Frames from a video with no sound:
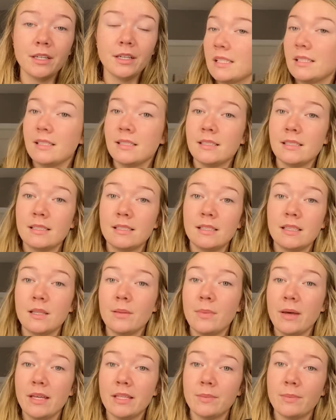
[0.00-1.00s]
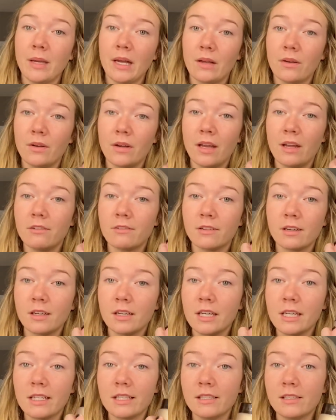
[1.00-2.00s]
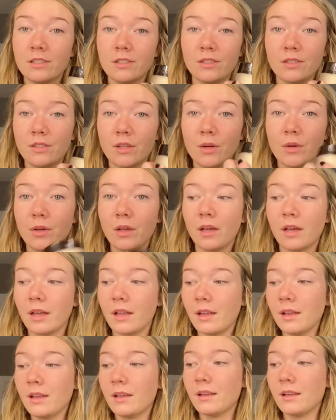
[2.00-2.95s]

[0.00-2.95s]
This is the best powder ever. It's so good.